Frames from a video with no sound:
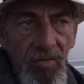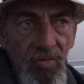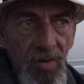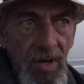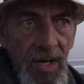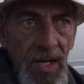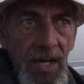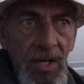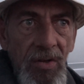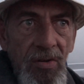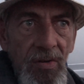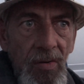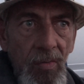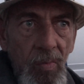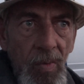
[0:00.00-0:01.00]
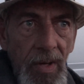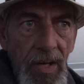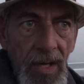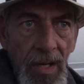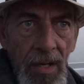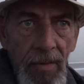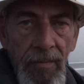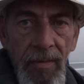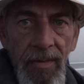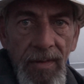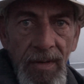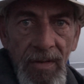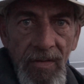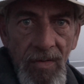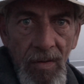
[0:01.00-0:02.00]
trying to recover
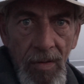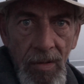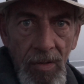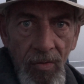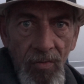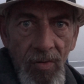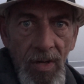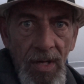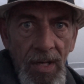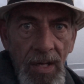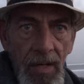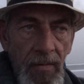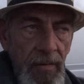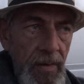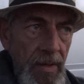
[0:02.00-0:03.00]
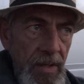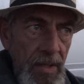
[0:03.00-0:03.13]
this hard drive